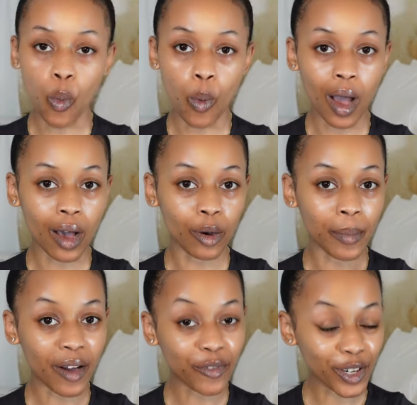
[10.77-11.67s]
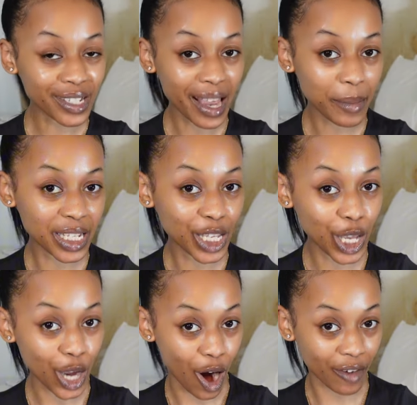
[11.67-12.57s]
Well, my first name is
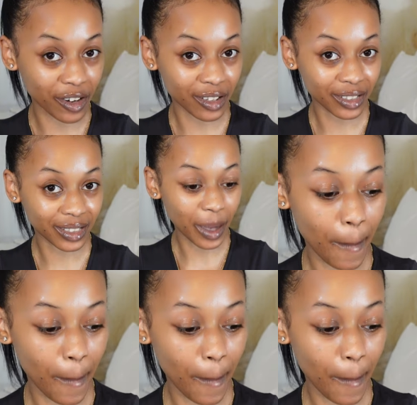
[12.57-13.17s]
Kiara,